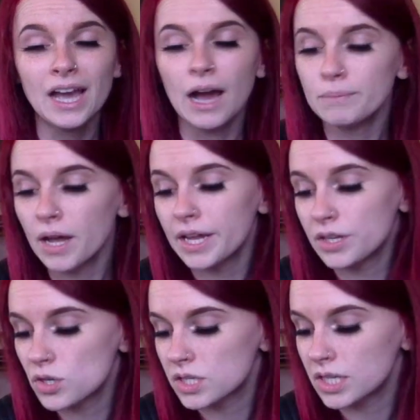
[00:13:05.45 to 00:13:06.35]
I'm not
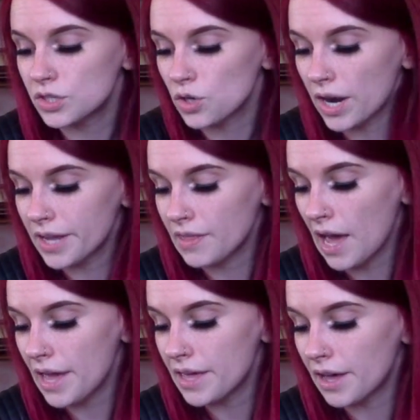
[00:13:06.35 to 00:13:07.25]
interested in trying
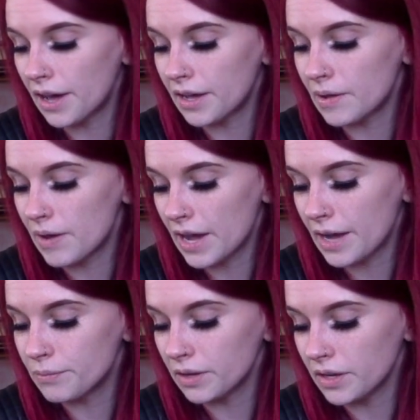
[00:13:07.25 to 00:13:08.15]
that. I
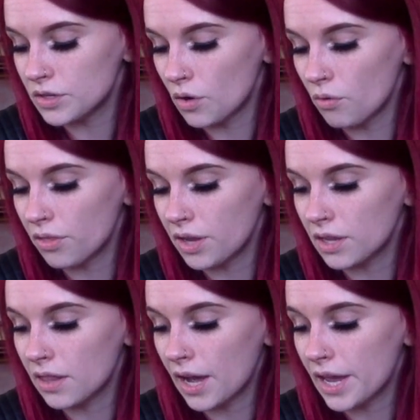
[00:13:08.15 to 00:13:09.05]
really don't think
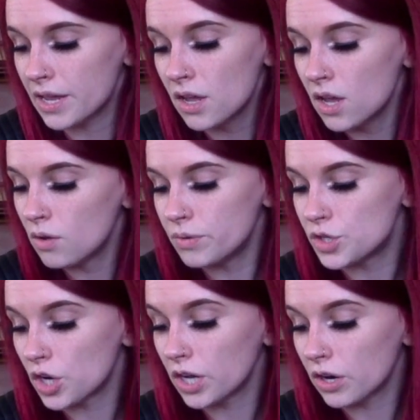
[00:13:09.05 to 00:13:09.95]
that we
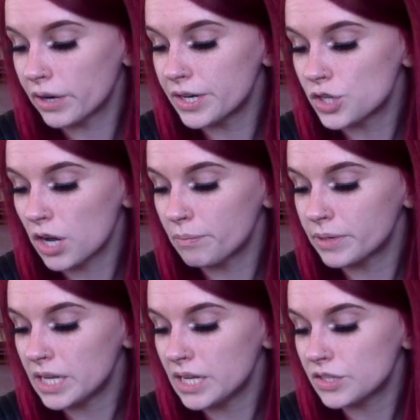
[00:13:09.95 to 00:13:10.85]
should encourage
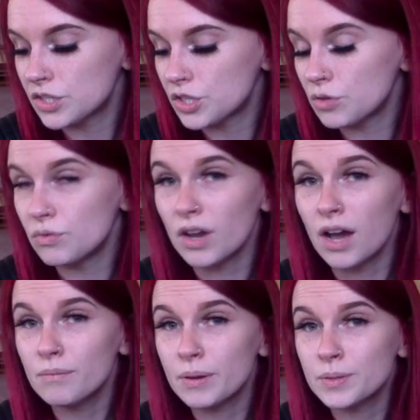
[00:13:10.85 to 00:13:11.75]
companies to
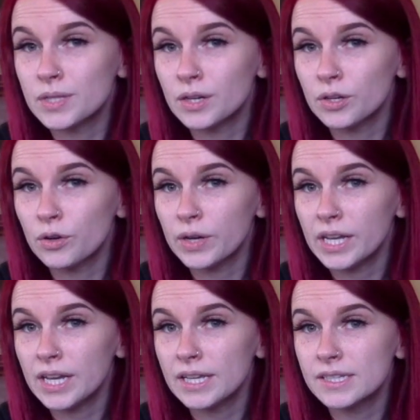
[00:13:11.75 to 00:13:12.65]
not post their
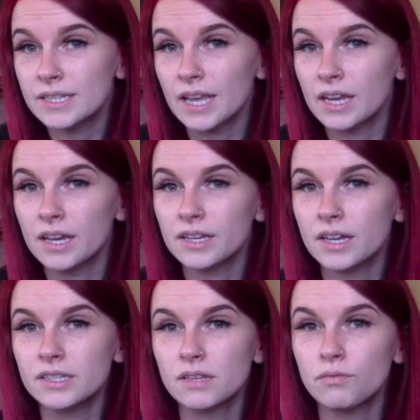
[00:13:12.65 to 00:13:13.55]
ingredients, like,
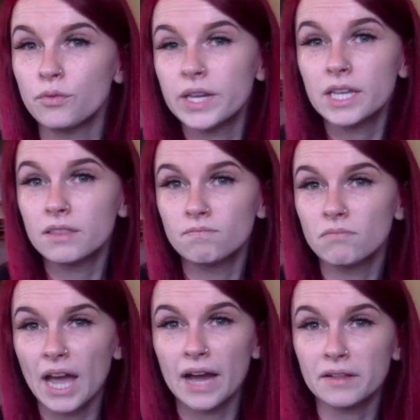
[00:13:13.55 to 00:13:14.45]
because if we
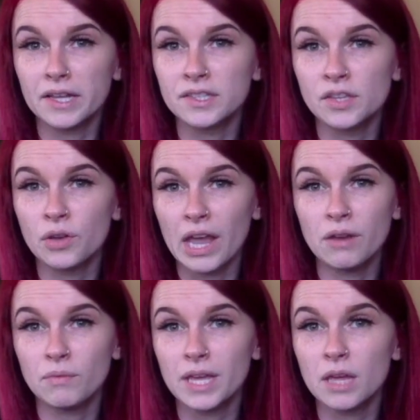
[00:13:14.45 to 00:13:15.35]
act like it's okay
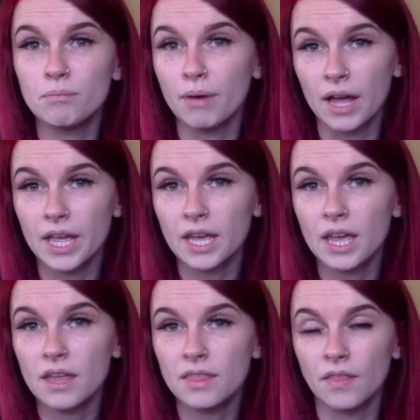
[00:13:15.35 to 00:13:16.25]
and we keep buying
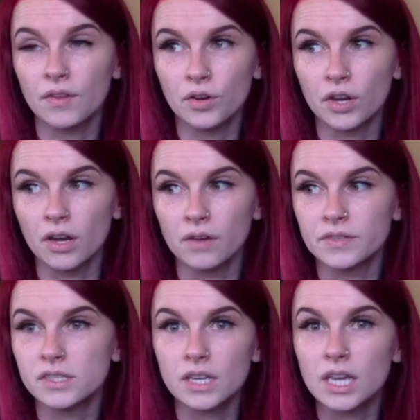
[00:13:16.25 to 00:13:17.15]
it, then they're going to
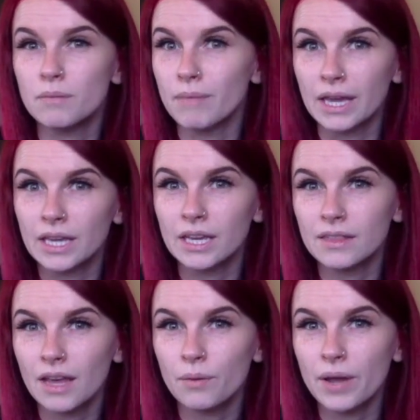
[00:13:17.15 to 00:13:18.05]
obviously keep making it
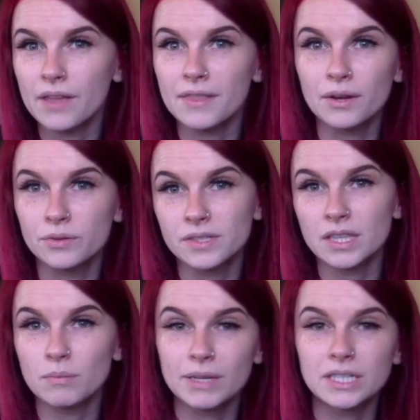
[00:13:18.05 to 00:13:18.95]
that way, and they don't see
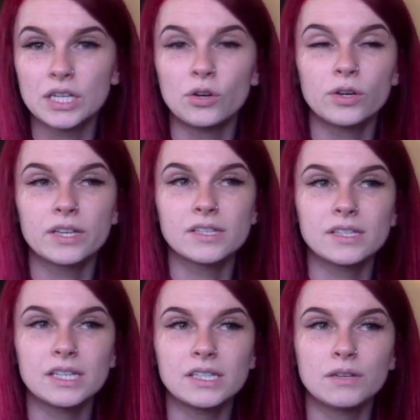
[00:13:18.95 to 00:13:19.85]
the big deal because it's
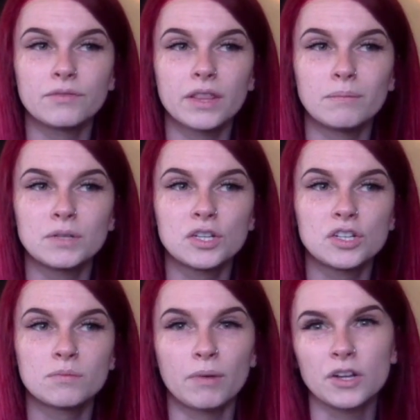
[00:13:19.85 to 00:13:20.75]
easy for them to
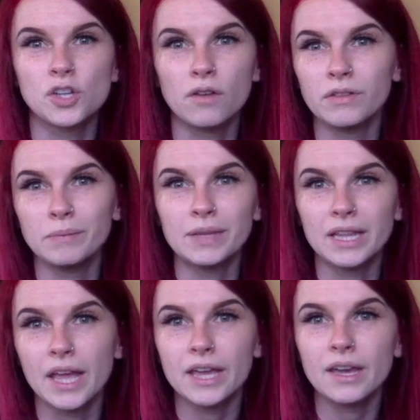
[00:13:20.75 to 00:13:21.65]
just brush off and be
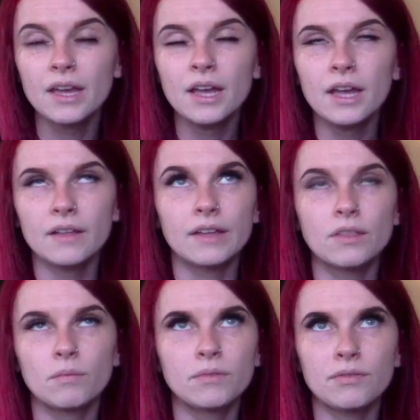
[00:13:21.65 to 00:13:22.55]
like
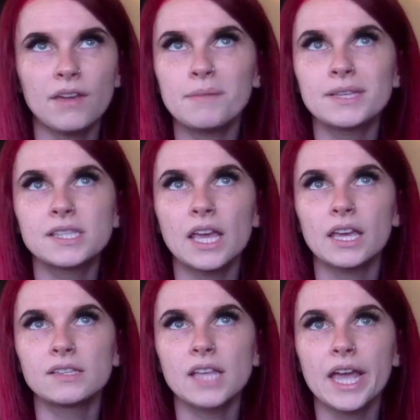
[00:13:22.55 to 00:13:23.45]
the famous thing
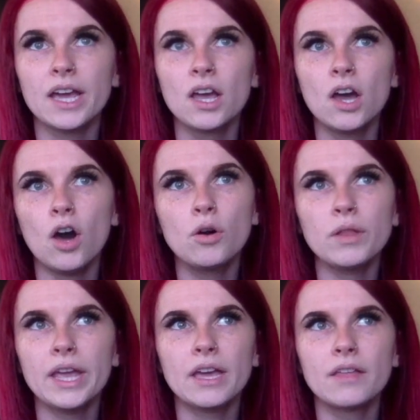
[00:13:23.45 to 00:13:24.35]
is like, oh,
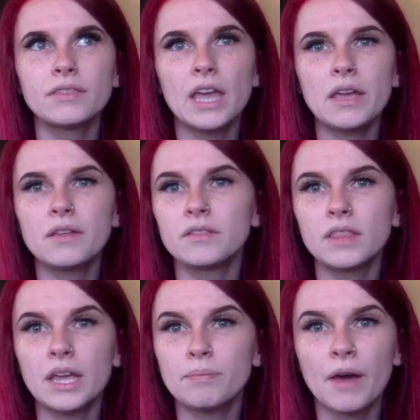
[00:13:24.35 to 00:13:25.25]
like they,
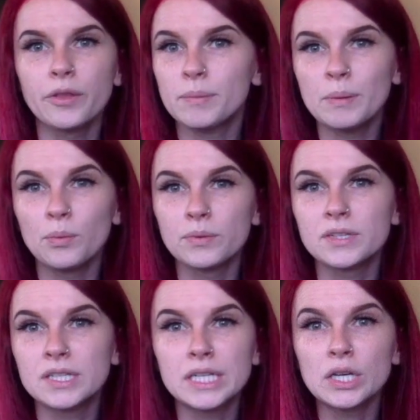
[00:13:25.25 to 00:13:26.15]
like other people will
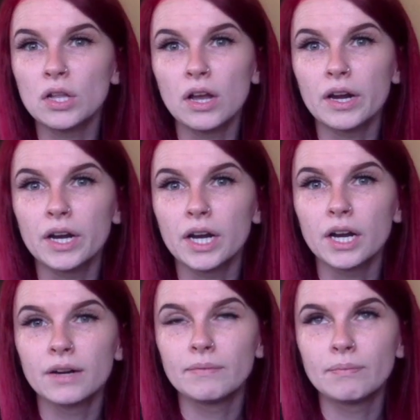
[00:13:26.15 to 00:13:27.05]
steal
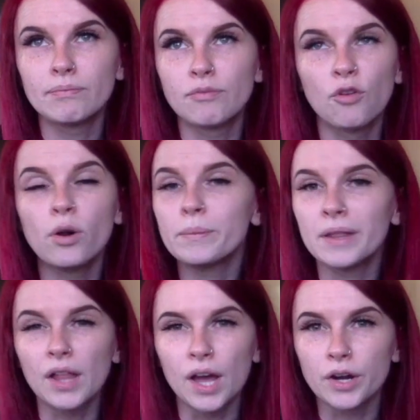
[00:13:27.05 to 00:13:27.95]
our
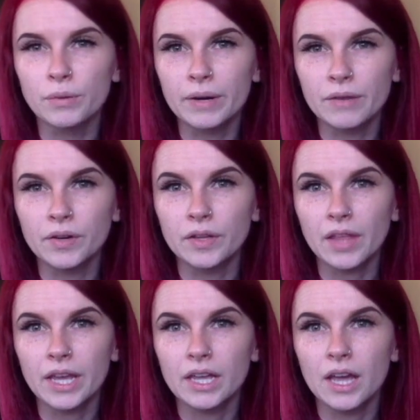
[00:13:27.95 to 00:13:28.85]
formula or whatever.
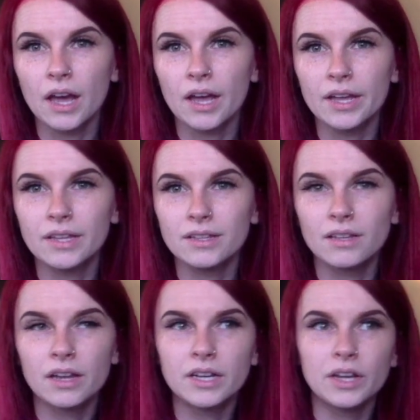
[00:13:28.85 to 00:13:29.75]
Like
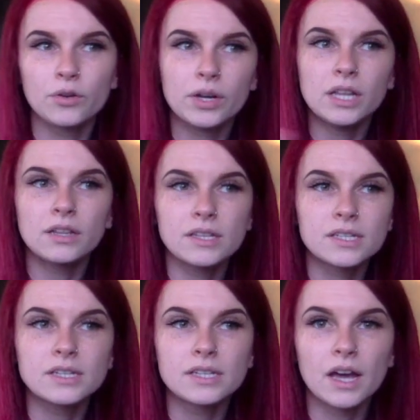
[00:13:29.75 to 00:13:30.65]
an ingredient
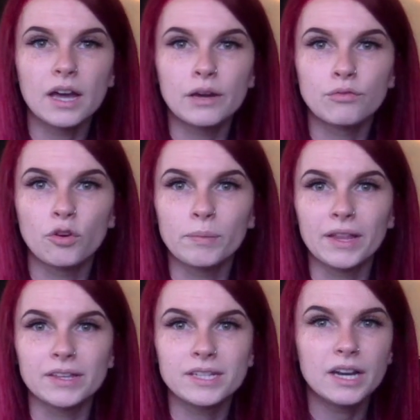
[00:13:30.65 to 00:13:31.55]
list is not a
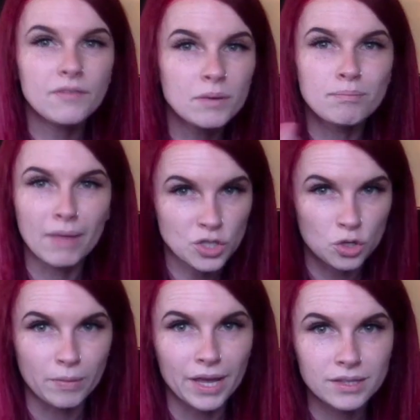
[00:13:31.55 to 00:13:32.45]
formula. It's not even
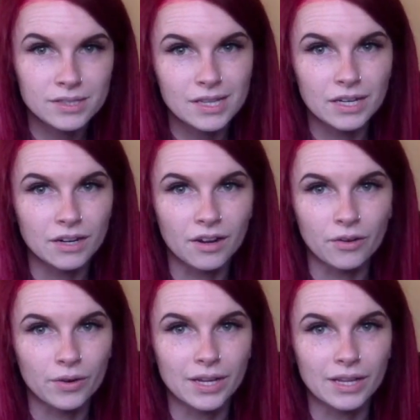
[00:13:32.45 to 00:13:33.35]
measurements in an
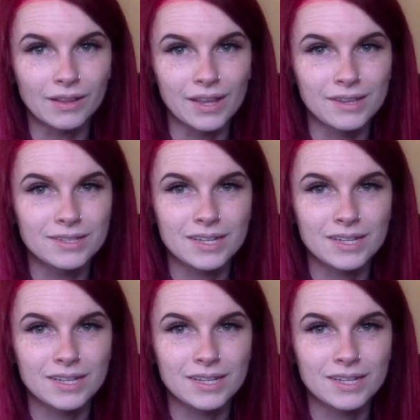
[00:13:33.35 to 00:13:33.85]
ingredient list.